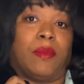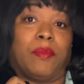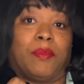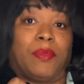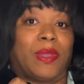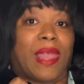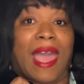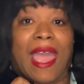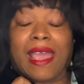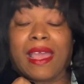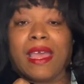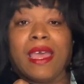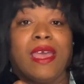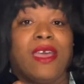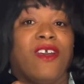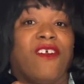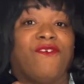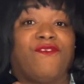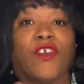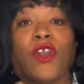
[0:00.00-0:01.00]
black
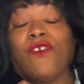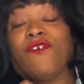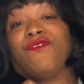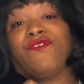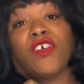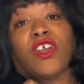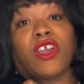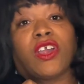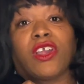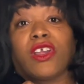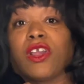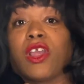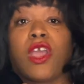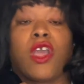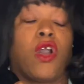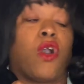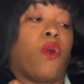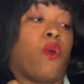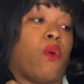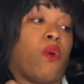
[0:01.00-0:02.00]
faux fur
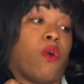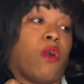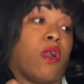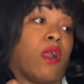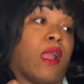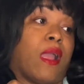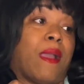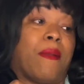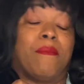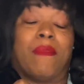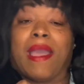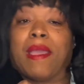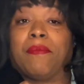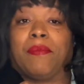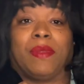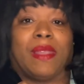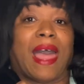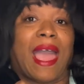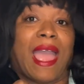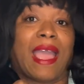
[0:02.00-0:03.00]
or my
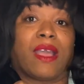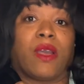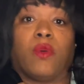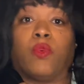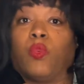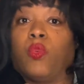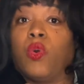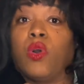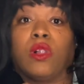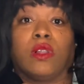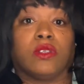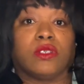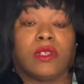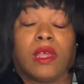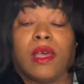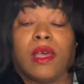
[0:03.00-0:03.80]
black wool